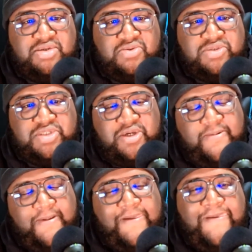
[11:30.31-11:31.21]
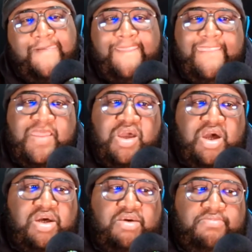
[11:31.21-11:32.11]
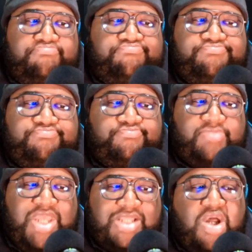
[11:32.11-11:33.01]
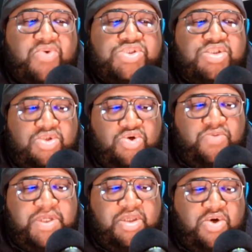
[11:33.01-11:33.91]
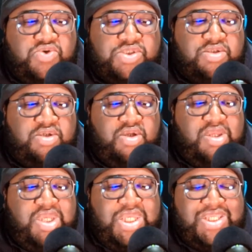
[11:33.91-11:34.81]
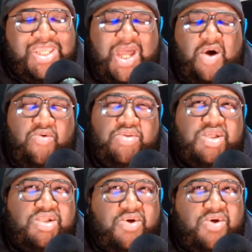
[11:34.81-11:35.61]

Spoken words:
So I thought it was a little bit closer, not overly close.